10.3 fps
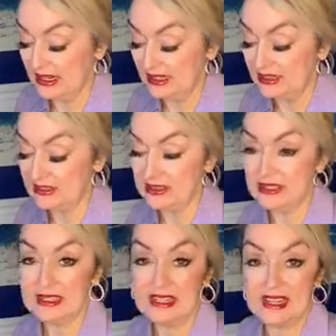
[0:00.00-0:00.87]
I
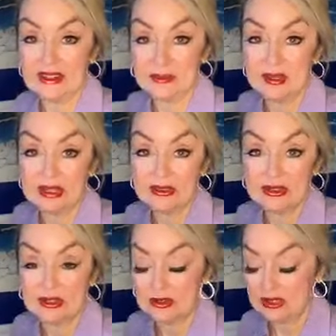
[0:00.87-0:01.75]
literally get out a prayer
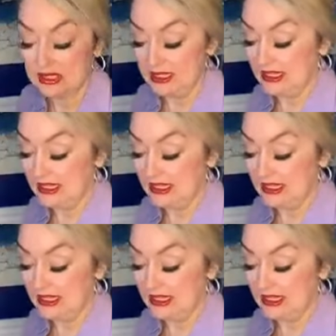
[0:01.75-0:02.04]
journal